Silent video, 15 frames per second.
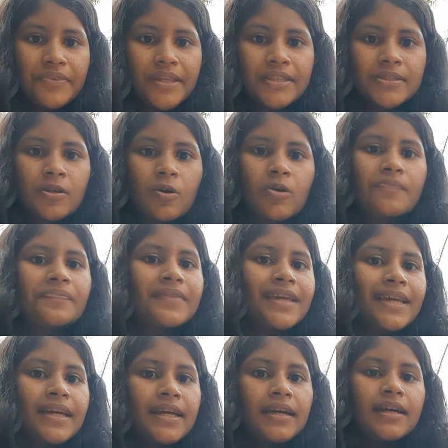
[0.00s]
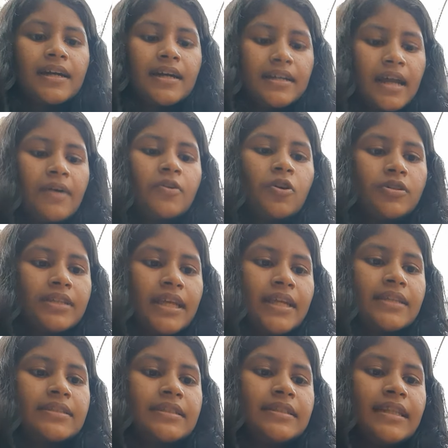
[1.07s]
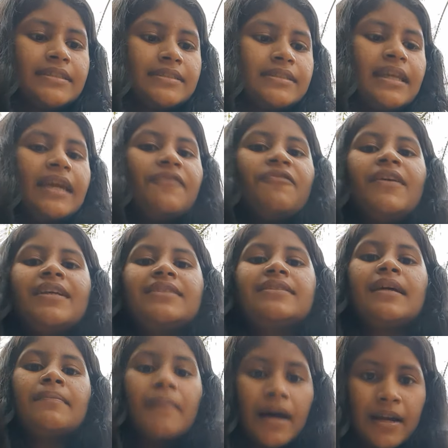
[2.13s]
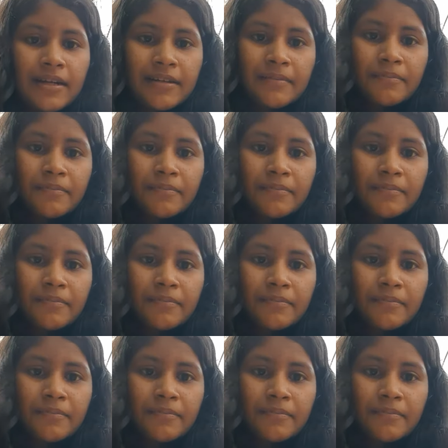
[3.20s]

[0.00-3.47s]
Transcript: So now you think this leaf is the